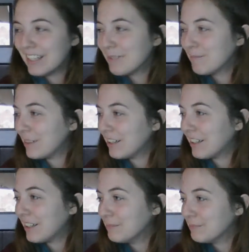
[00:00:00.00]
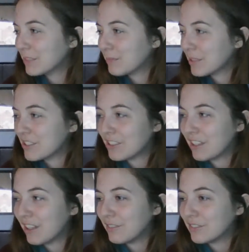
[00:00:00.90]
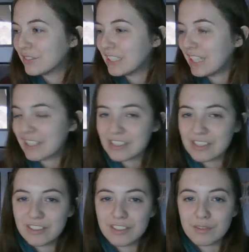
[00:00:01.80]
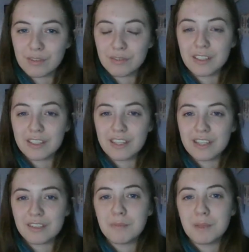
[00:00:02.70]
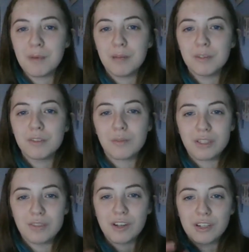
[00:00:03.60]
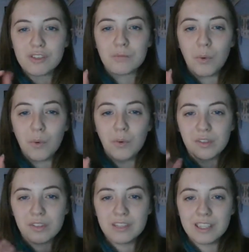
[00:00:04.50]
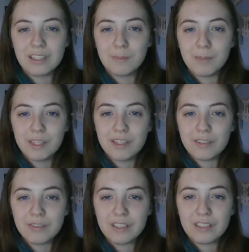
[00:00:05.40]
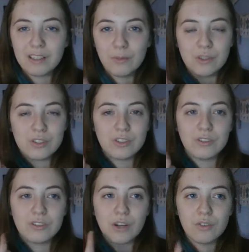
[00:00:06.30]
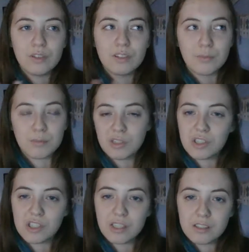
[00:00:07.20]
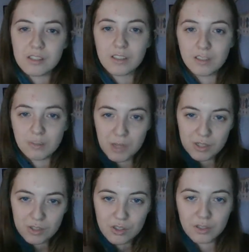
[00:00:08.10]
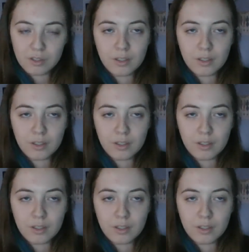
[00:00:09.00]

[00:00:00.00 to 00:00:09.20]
But as much as I love all the action and everything, there has to be moments where you like just pause and take a minute, I think, otherwise you don't appreciate it as much.